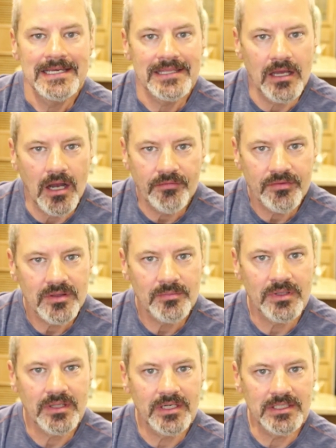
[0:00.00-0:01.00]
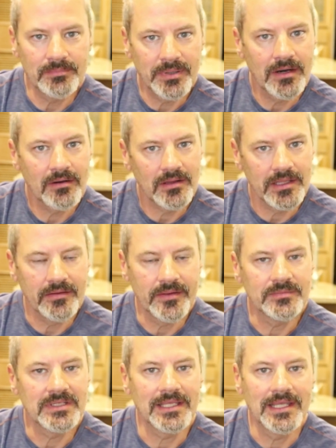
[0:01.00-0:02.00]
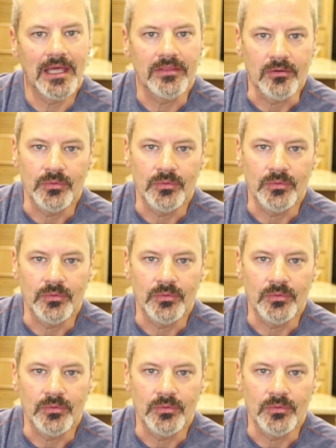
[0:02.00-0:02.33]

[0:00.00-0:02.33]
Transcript: they offer the ability to parallel them together,